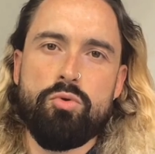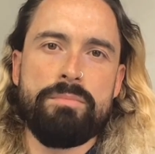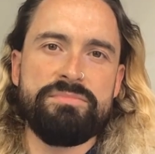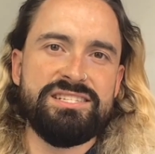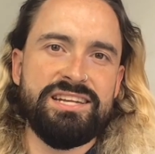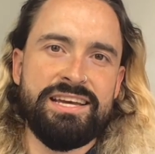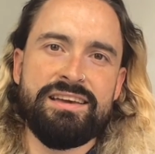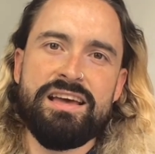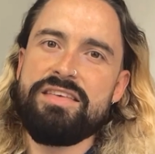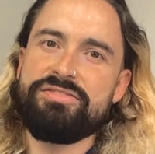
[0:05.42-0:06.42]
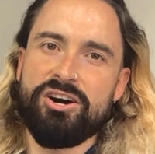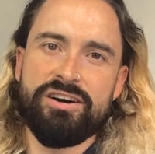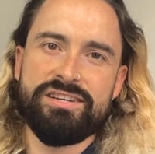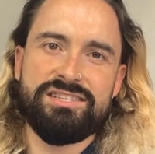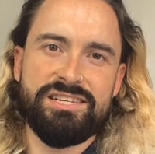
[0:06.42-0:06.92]
one mistake that
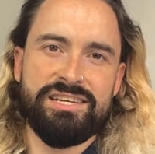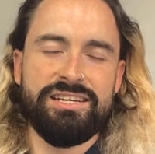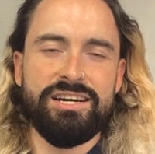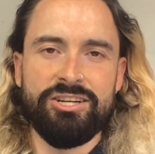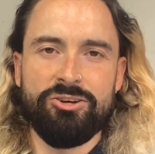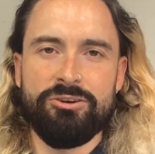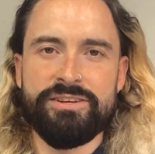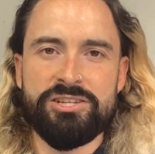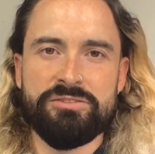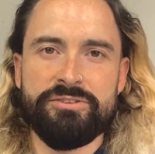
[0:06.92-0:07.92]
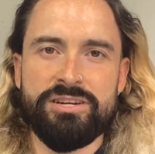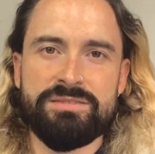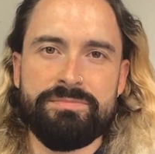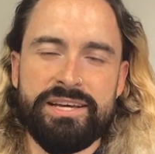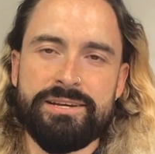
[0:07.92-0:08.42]
I see a lot of
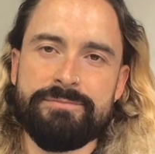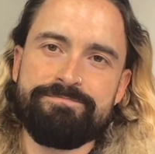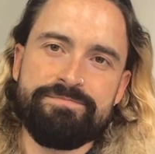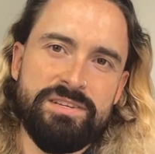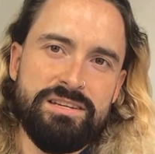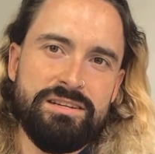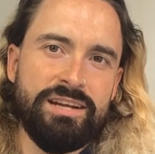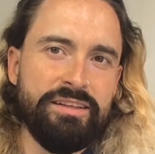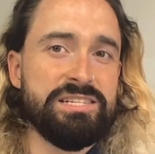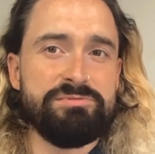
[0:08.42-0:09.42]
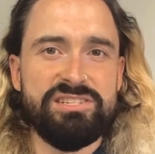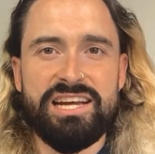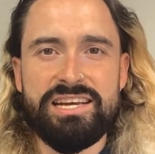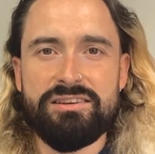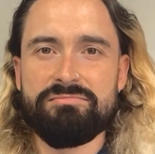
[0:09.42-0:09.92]
introverts make. Now, this
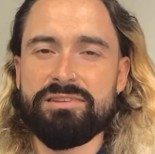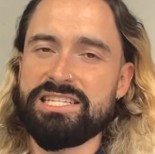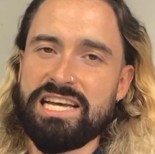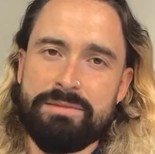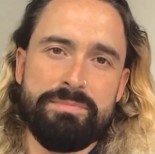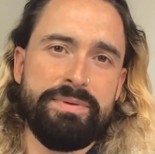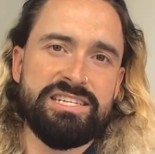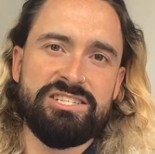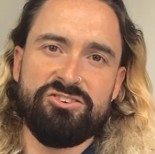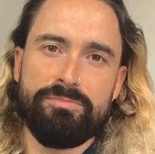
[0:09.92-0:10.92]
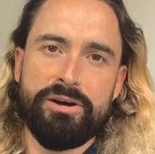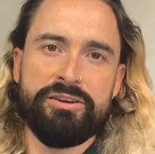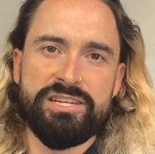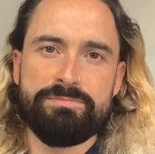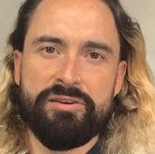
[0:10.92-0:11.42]
mistake is going to be based off my own
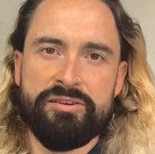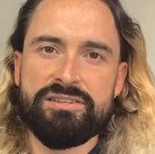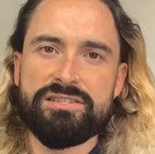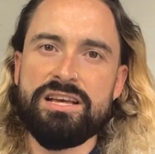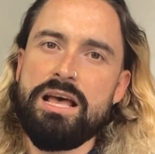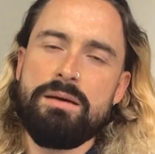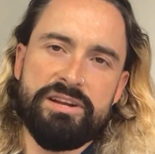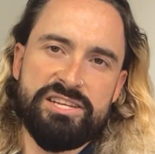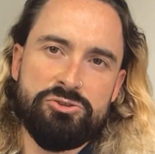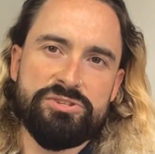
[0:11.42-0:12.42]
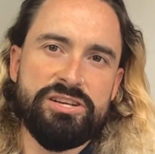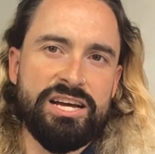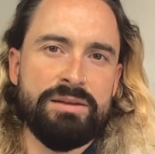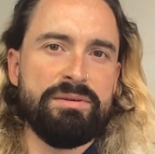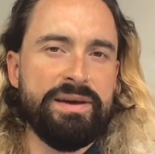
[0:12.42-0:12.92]
experience, but it's also
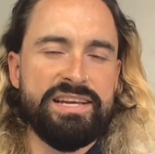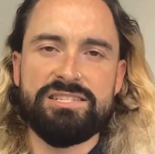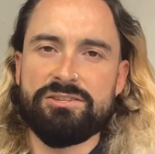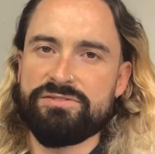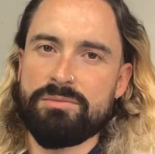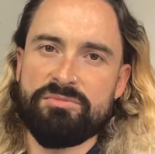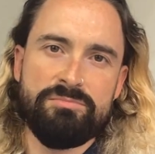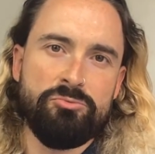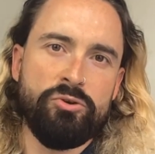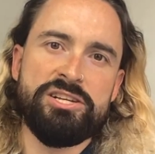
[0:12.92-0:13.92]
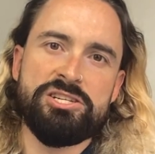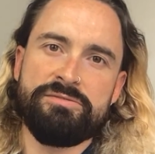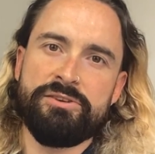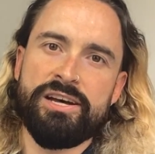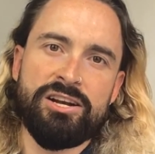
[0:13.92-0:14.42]
going to be based off some of the more
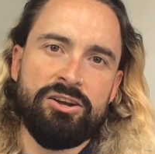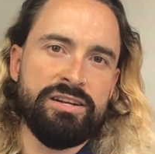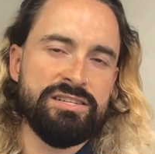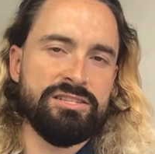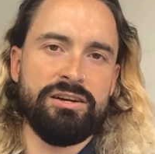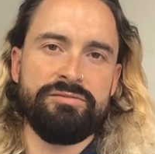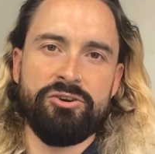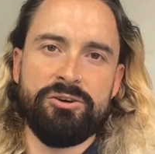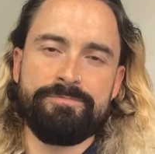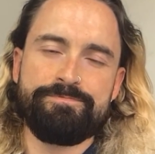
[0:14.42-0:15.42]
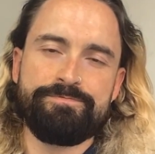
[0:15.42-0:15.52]
introverted clients that I've got.